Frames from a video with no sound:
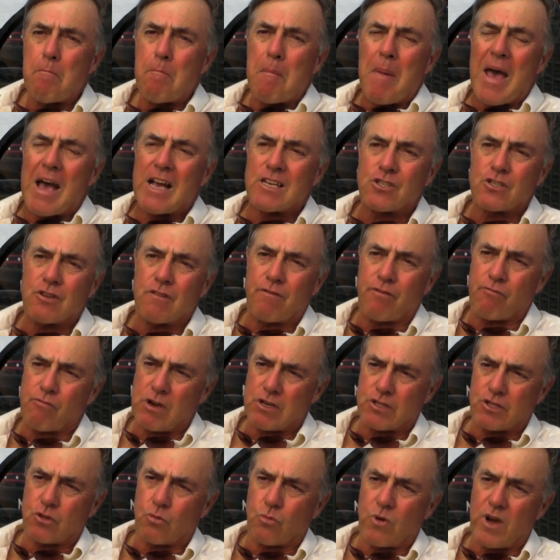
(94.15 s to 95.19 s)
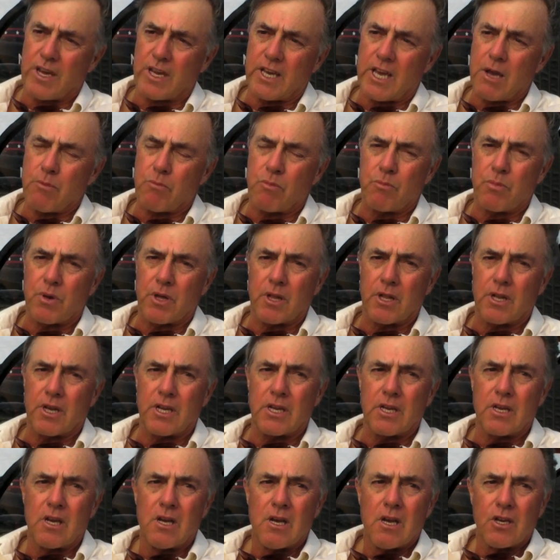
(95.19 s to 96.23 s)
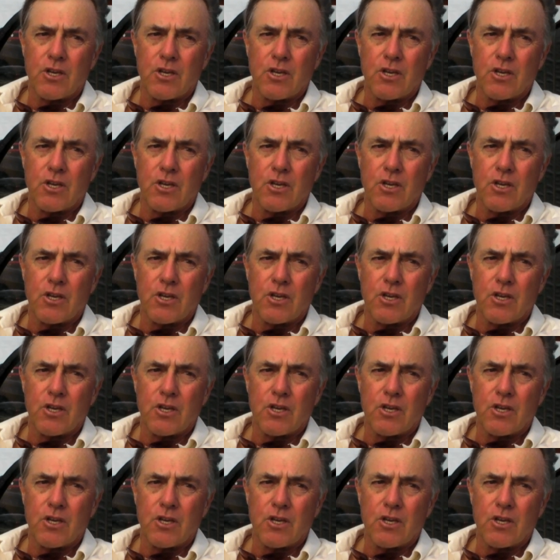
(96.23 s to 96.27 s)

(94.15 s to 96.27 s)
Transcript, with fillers: massive thrust to weight capability.